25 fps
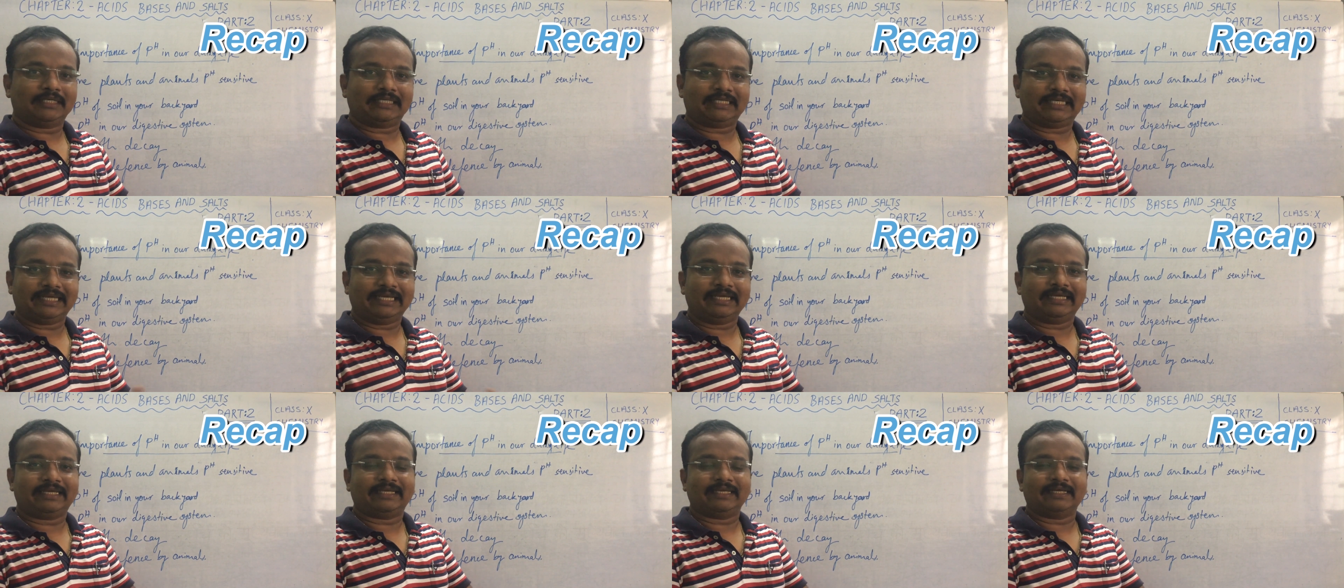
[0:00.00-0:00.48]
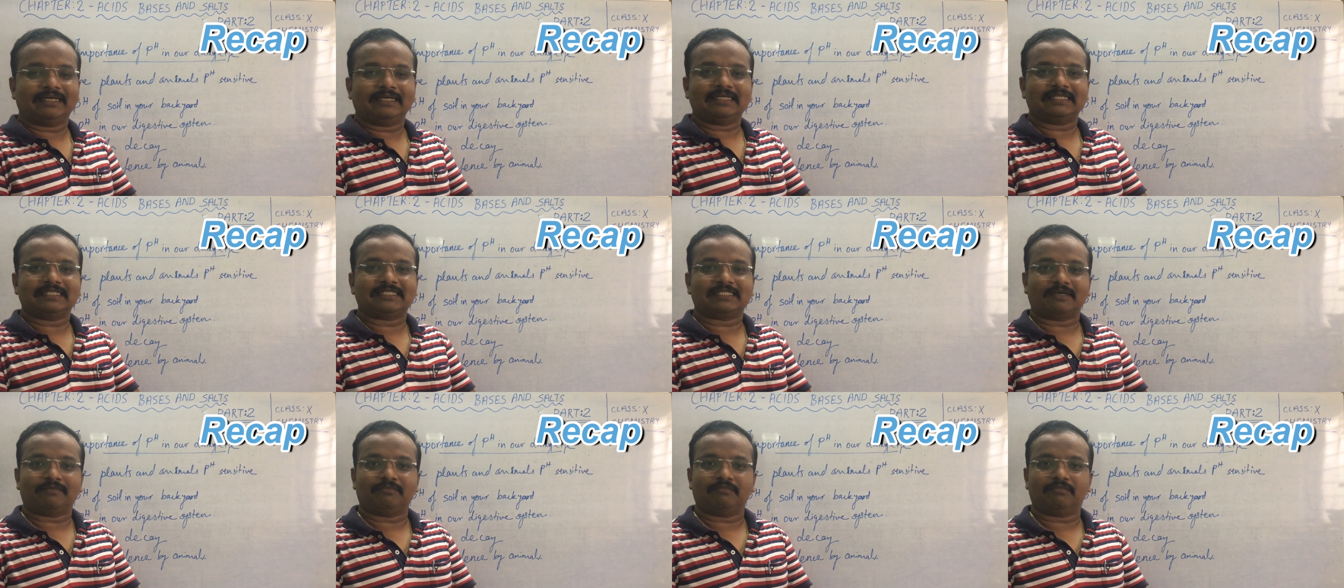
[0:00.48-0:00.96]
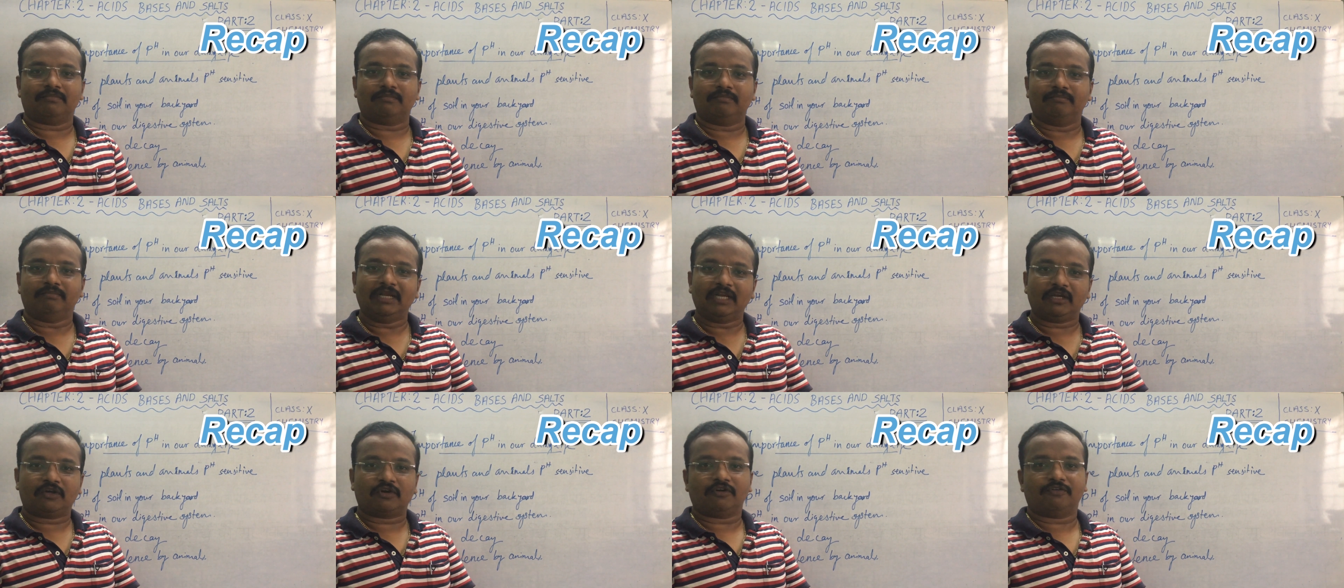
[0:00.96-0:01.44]
take some
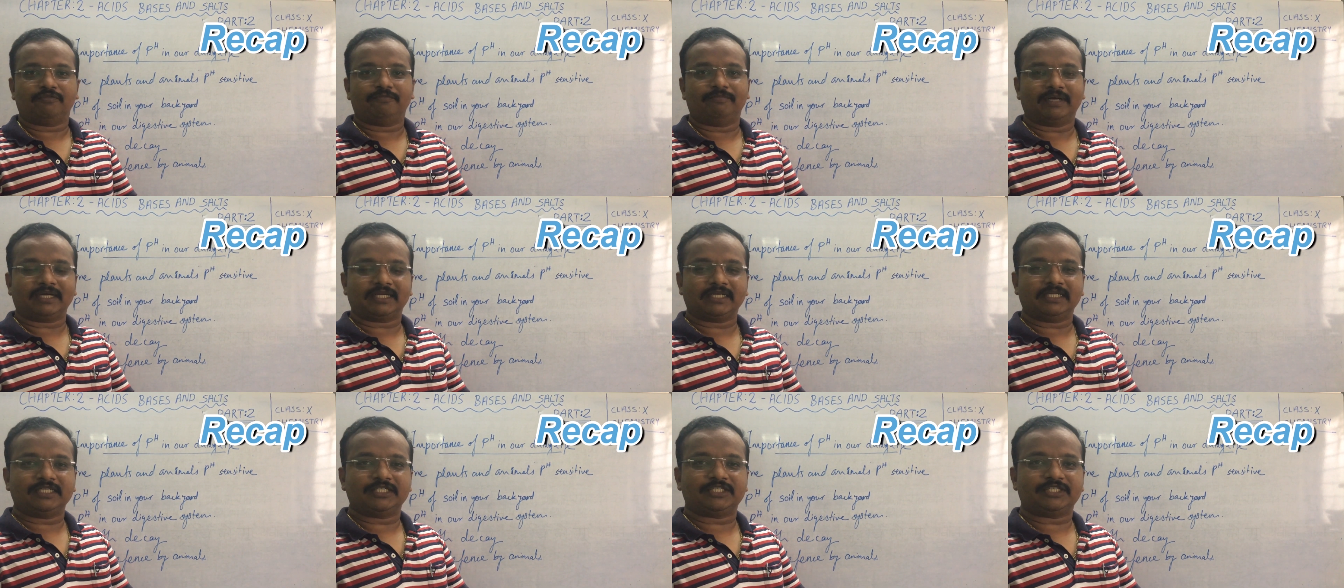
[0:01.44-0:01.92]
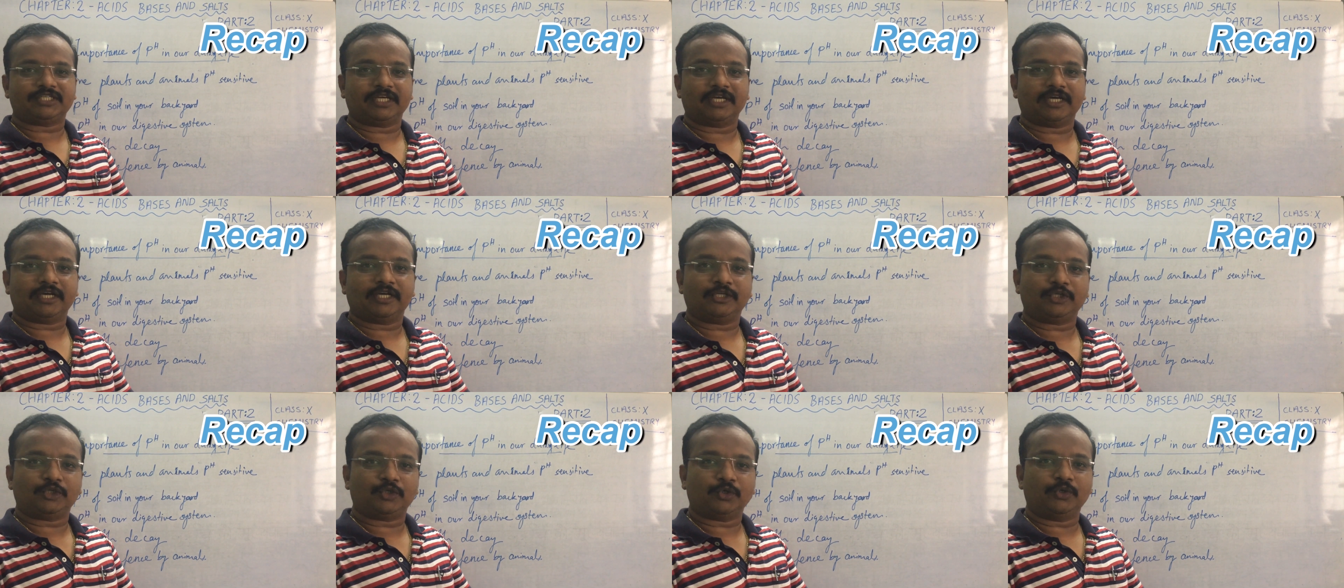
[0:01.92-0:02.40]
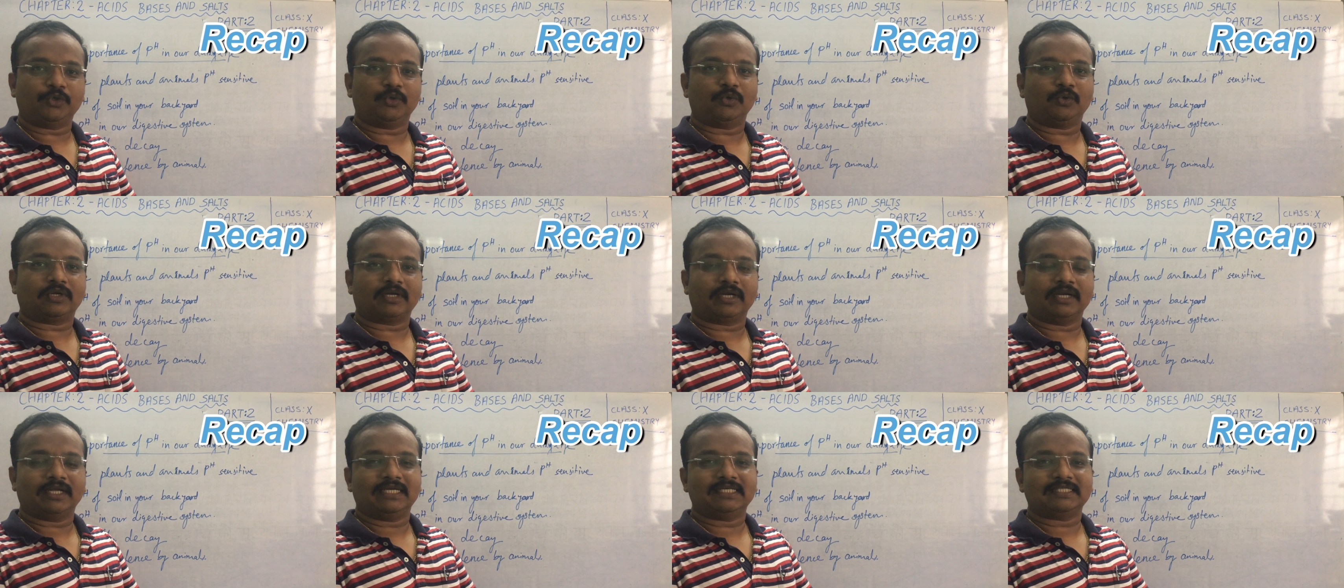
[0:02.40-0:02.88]
milk of magnesia to
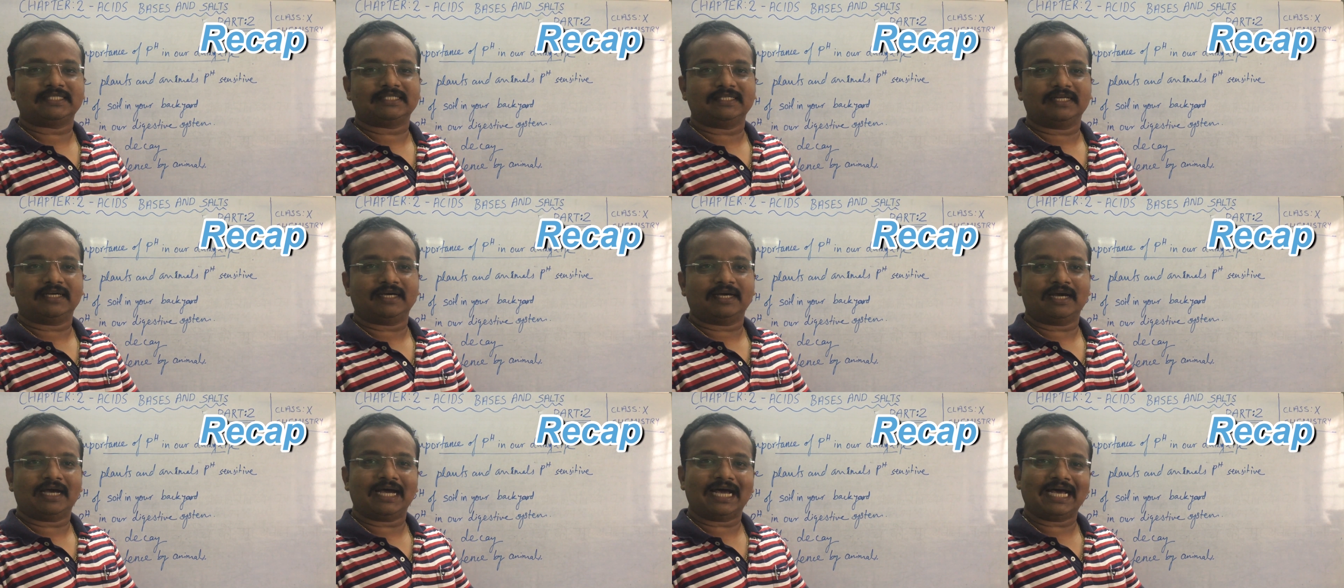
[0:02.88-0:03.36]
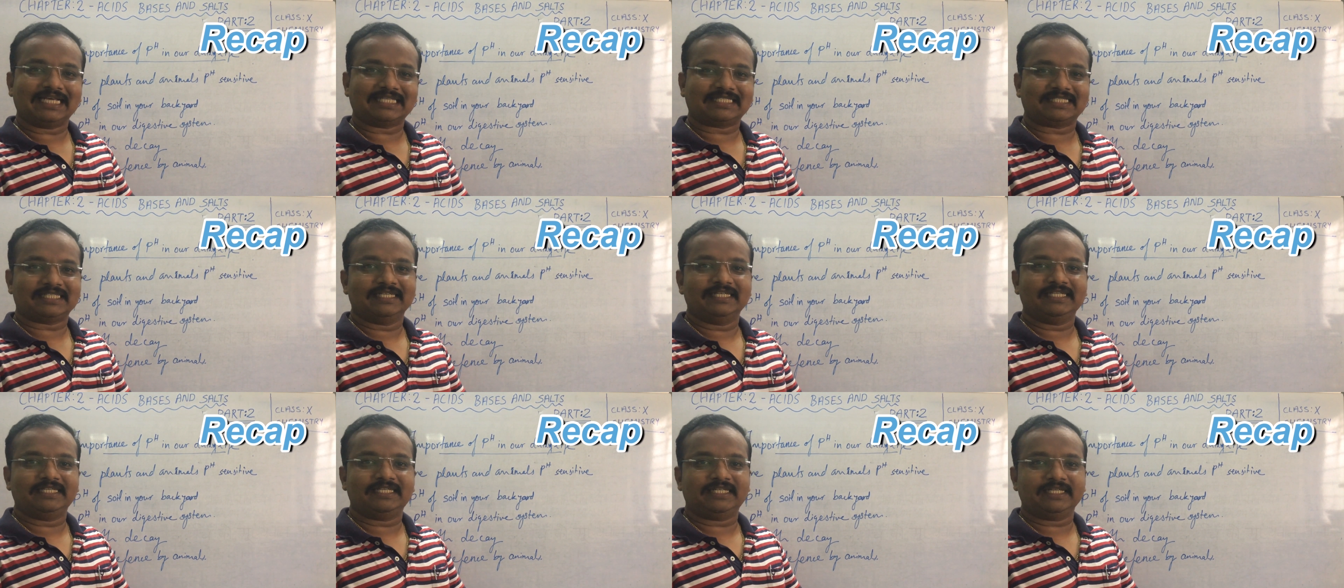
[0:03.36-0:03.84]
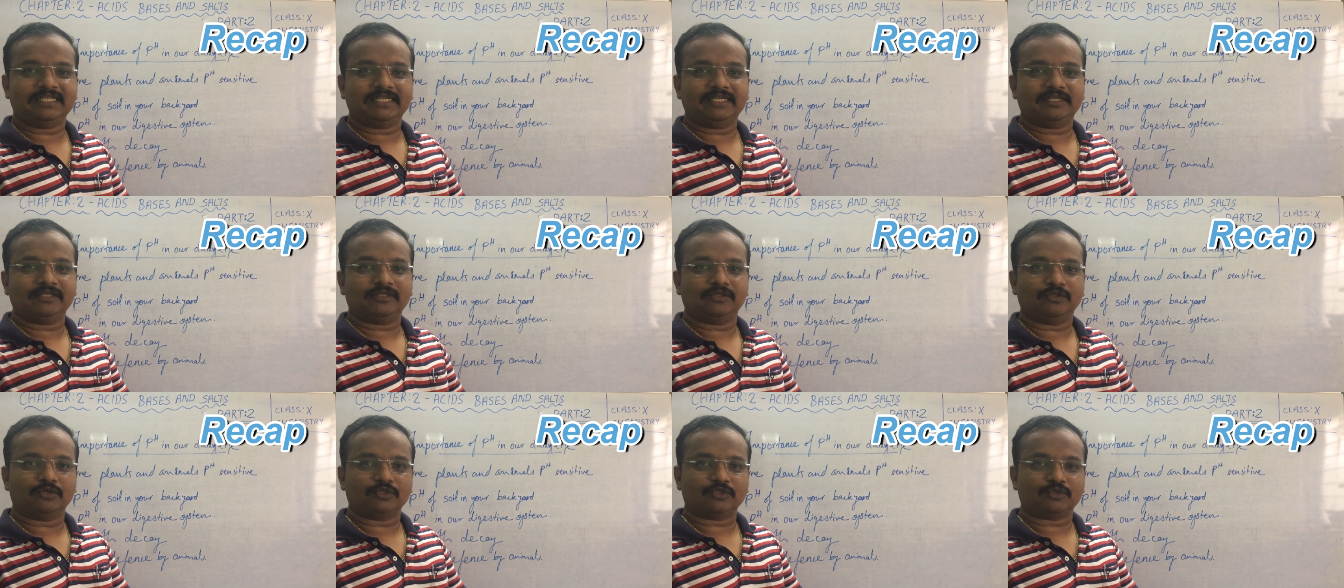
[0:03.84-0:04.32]
neutralize the acidity
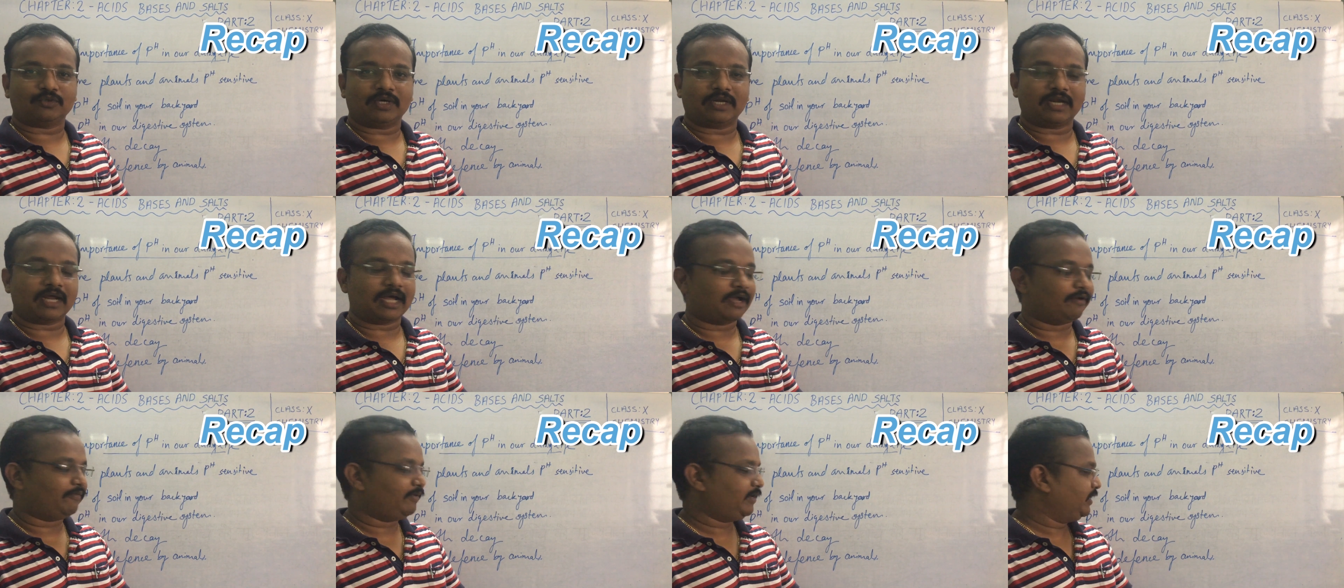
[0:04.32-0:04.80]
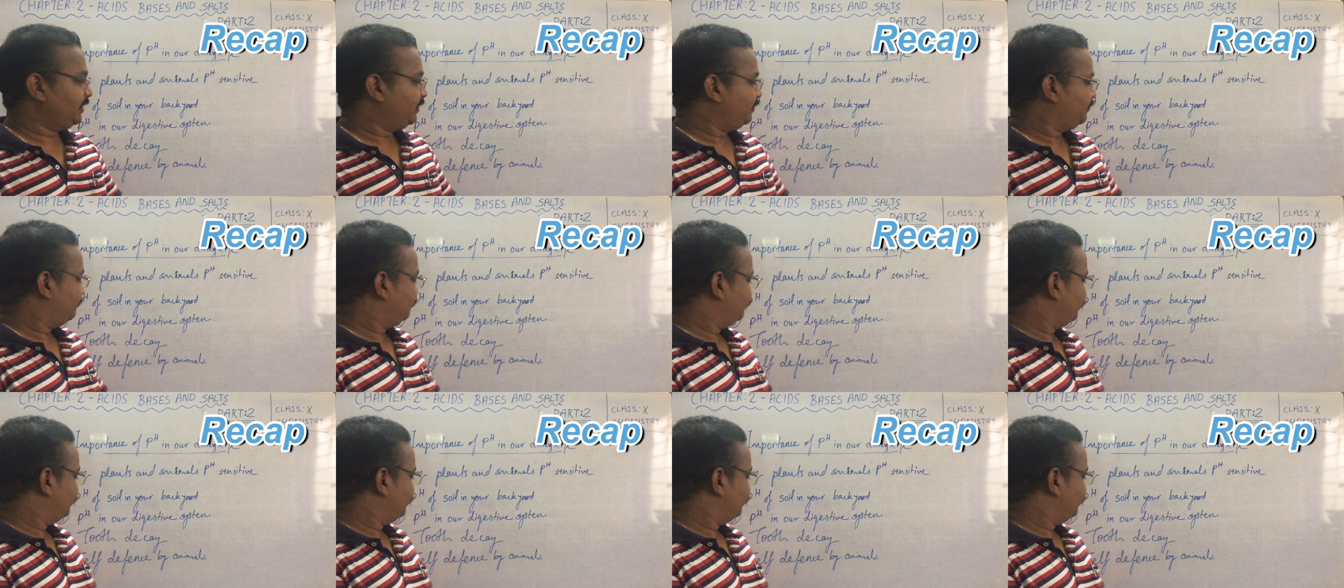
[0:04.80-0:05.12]
those who are having.